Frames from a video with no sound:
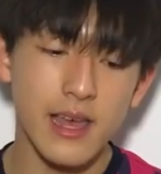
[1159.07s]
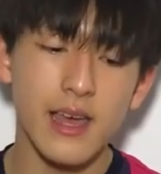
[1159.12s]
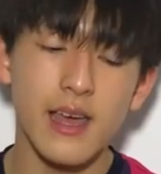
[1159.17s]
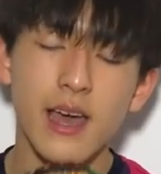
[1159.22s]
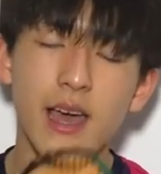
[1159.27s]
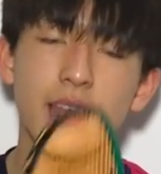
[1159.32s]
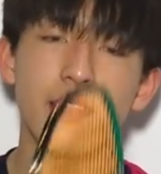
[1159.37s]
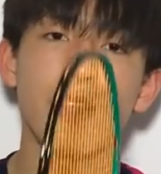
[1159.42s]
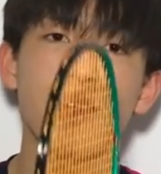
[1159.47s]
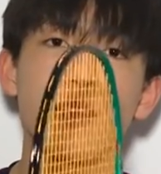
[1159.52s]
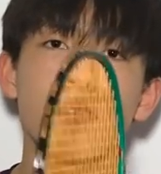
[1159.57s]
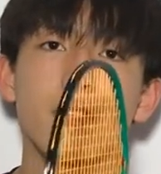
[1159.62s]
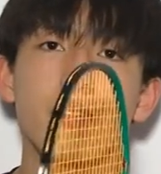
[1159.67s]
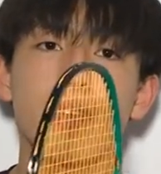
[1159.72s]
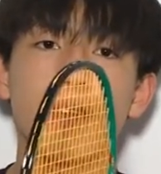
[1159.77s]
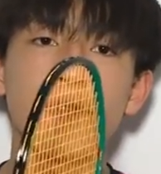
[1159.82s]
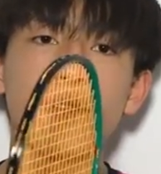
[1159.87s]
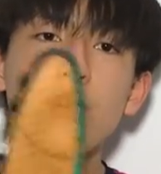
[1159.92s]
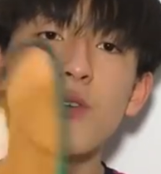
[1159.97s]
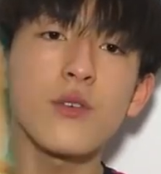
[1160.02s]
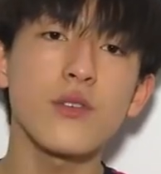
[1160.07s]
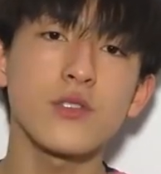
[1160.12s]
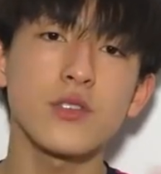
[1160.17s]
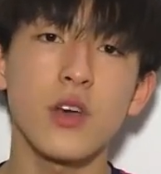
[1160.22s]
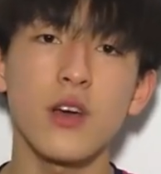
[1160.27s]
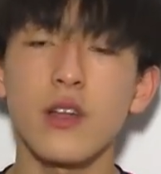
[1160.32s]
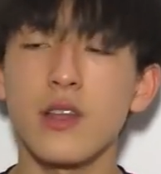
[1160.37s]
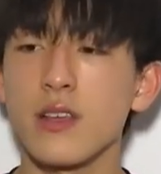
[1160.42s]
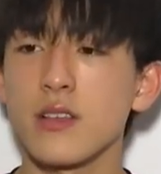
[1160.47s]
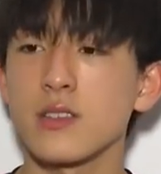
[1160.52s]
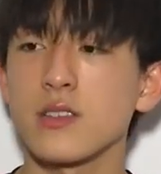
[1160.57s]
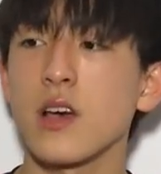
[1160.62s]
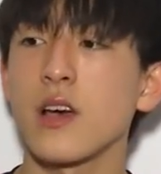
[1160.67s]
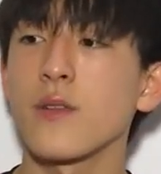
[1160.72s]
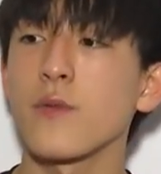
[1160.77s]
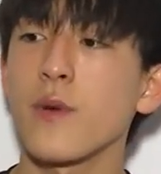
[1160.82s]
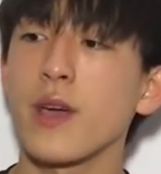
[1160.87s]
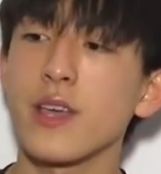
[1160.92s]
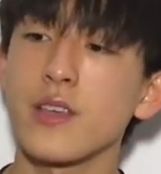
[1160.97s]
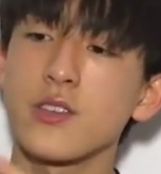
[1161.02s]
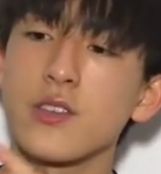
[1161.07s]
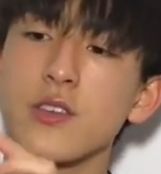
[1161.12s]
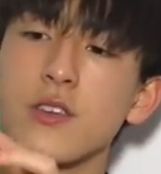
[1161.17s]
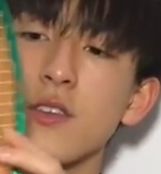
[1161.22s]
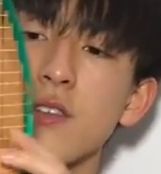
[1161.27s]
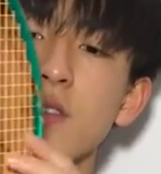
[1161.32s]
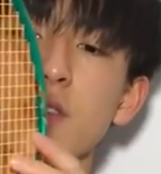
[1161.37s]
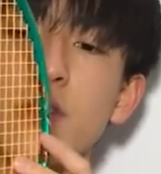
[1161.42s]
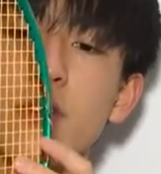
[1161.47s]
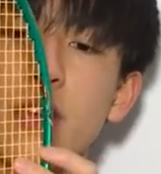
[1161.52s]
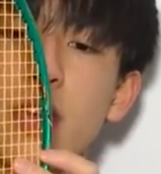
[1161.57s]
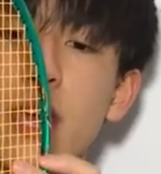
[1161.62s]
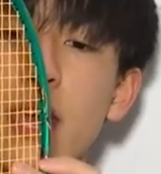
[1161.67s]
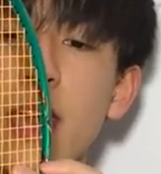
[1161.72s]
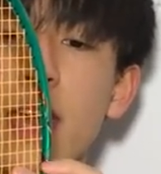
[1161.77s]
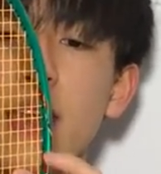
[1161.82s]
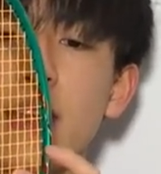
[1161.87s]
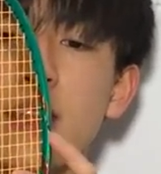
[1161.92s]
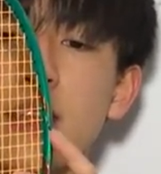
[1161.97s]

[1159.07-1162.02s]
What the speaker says: that. And then if you turn it sideways, you can look here.